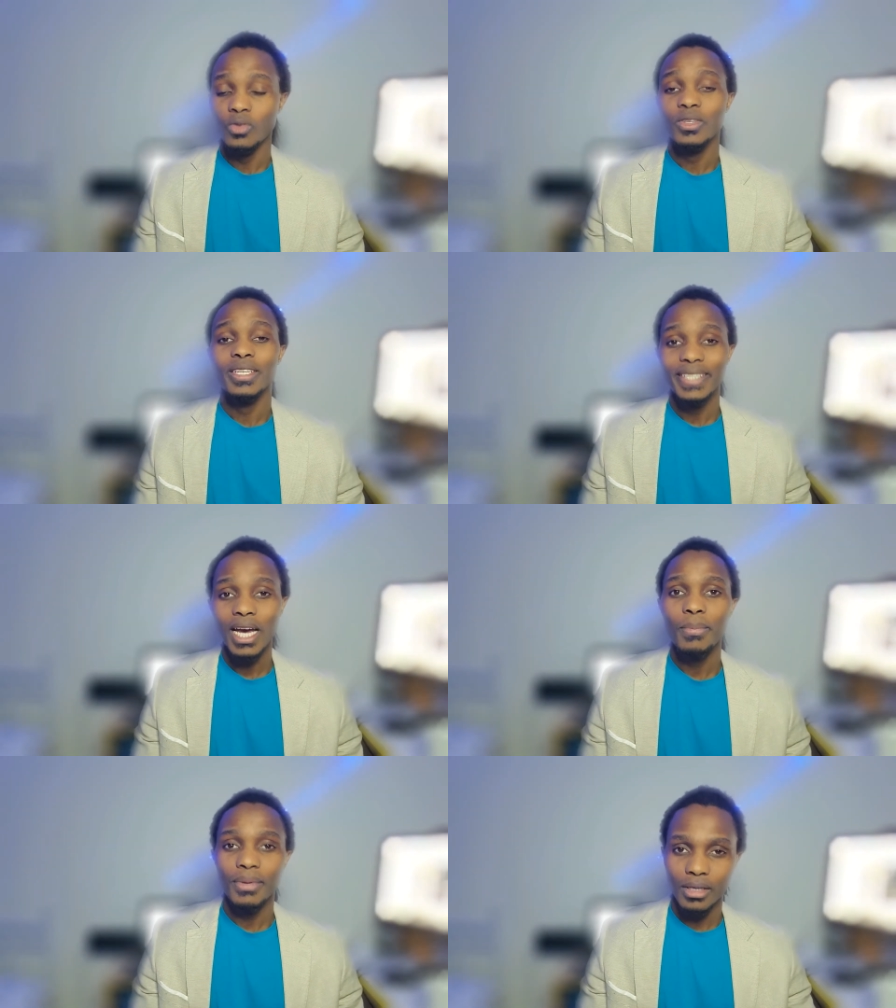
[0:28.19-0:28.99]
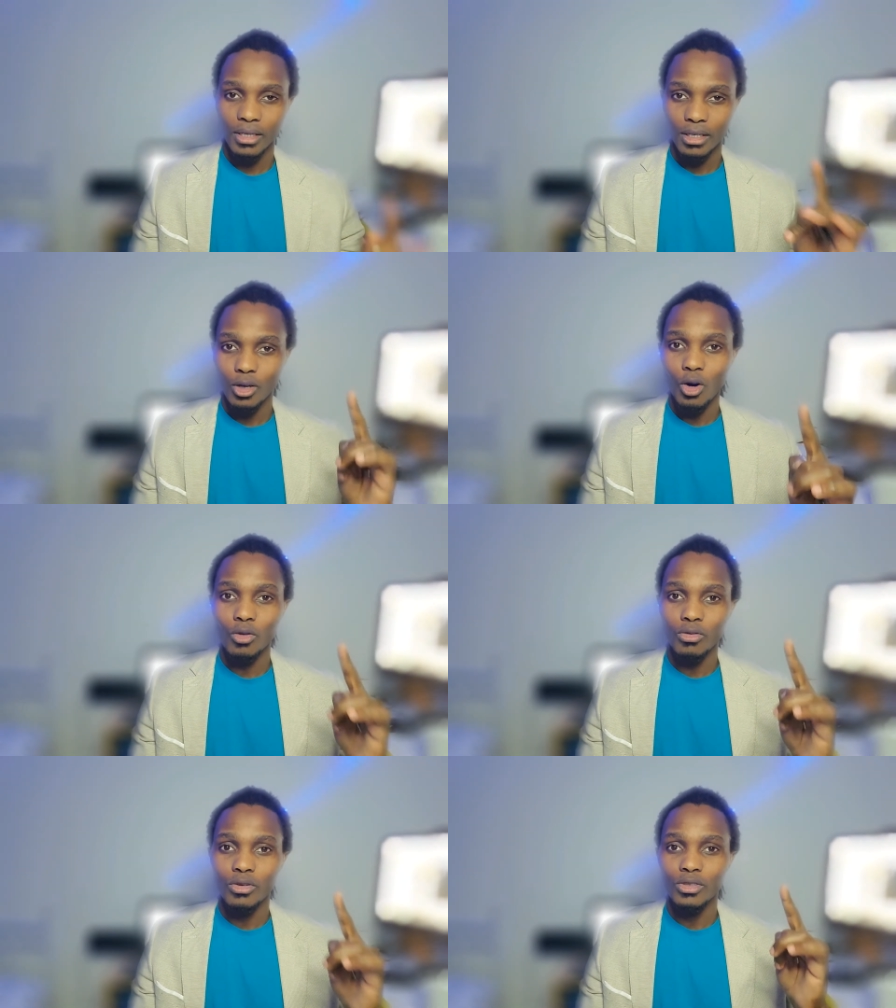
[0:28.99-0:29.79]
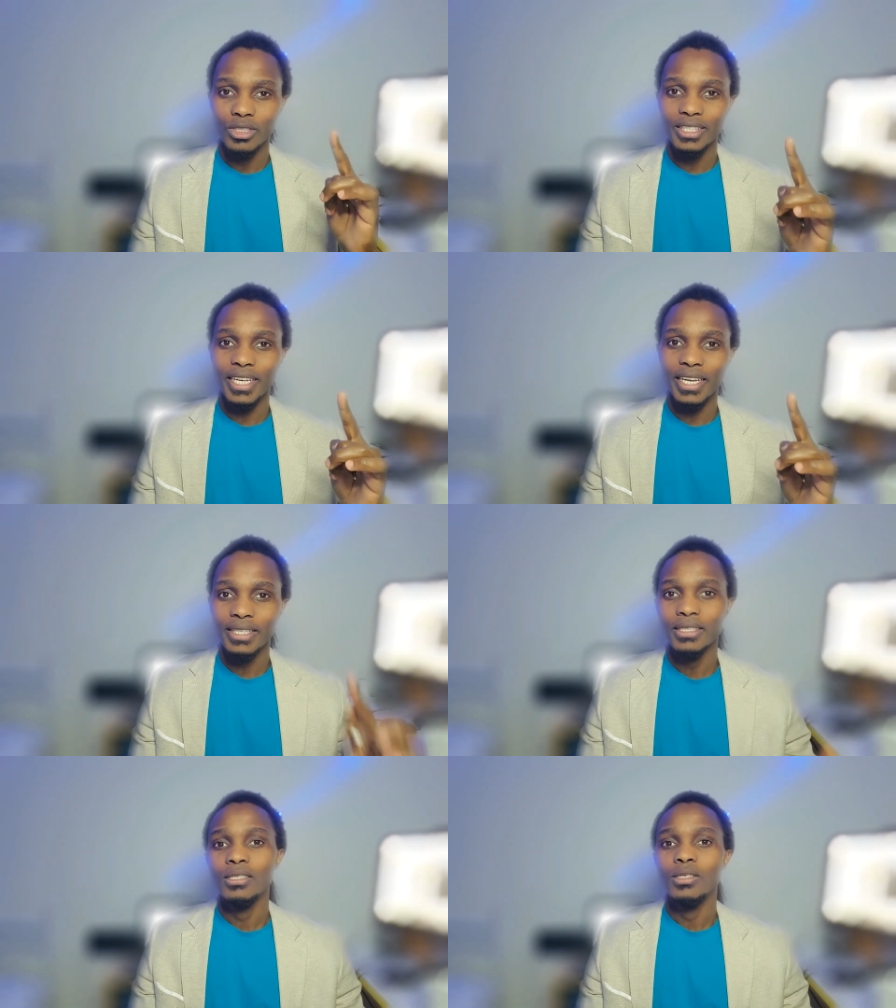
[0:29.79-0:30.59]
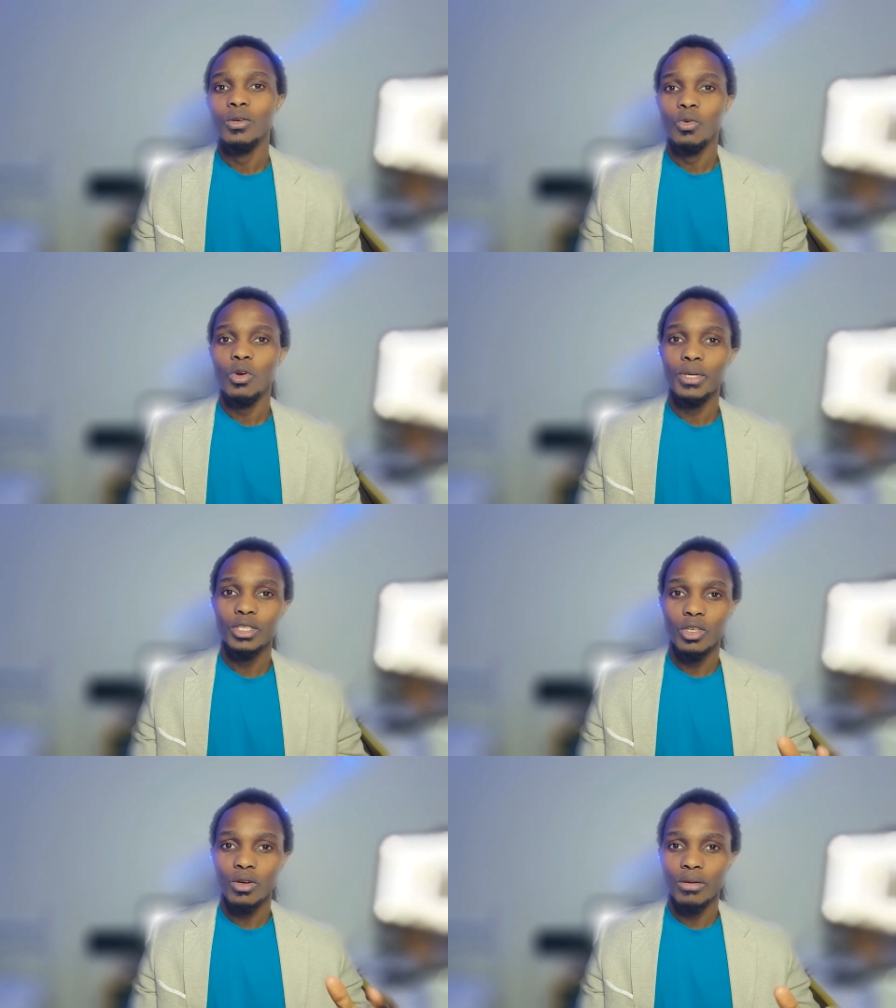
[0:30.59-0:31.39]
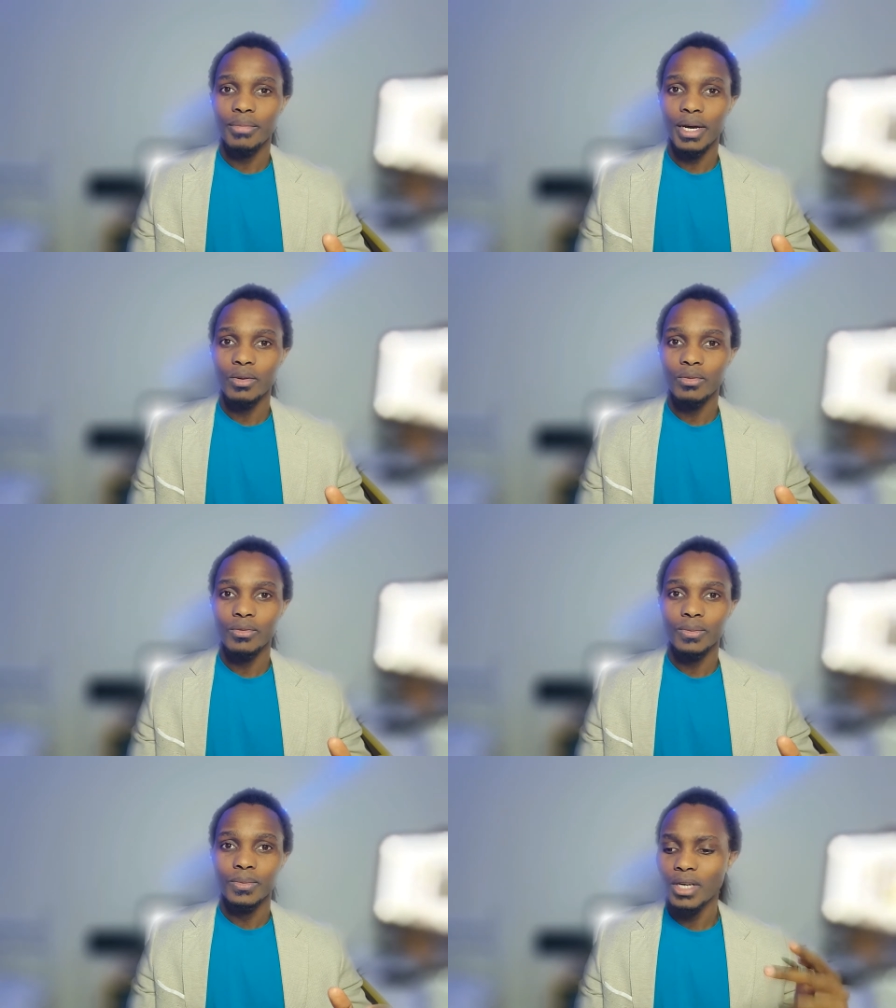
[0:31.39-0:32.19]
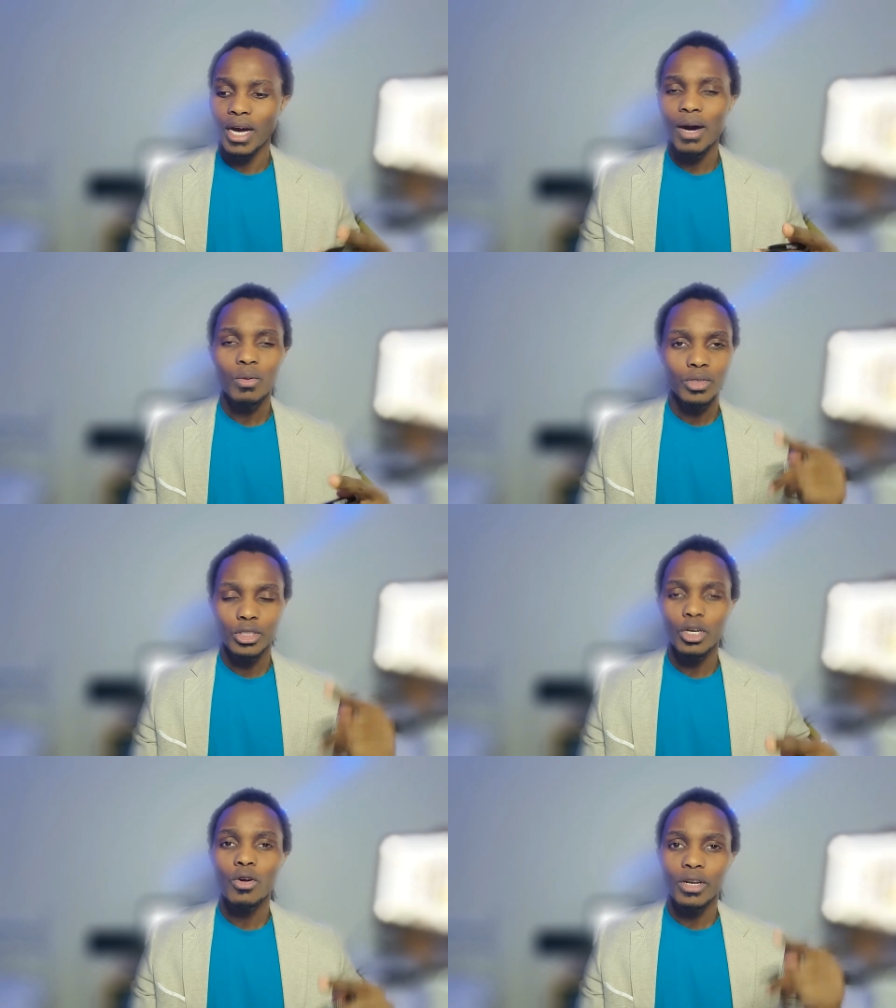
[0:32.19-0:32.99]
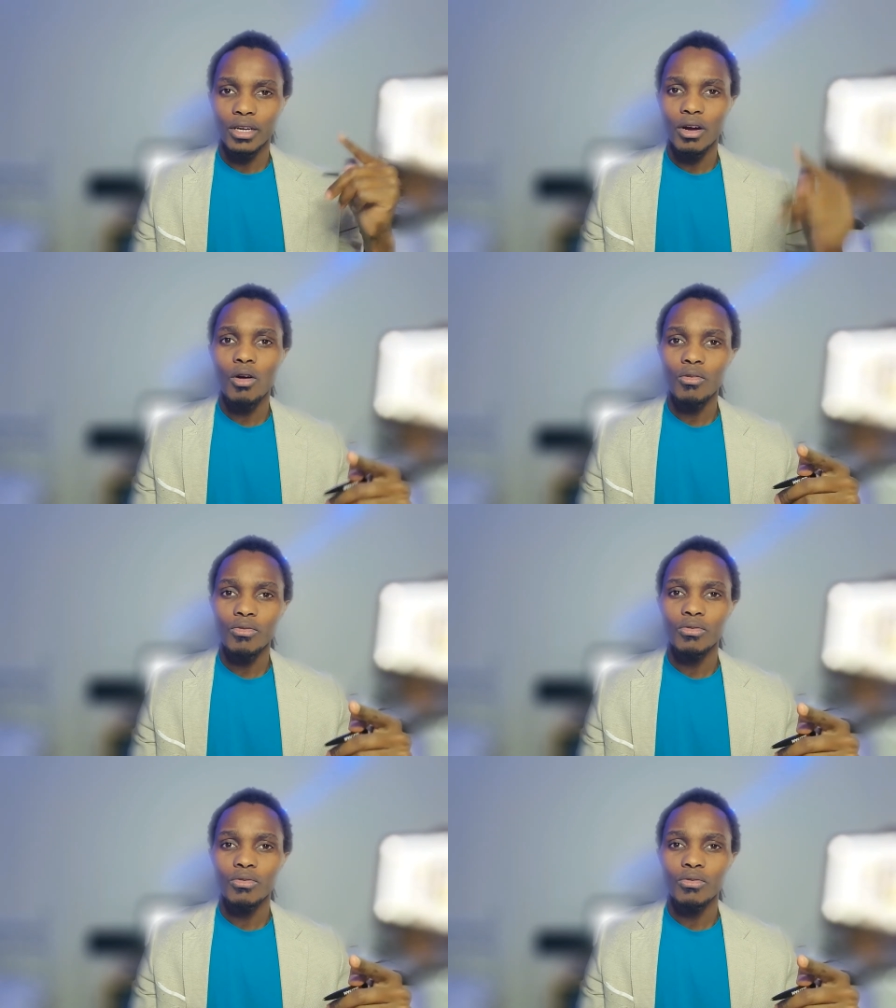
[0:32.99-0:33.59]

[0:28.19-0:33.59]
The topic of today, we'll be talking about how turning off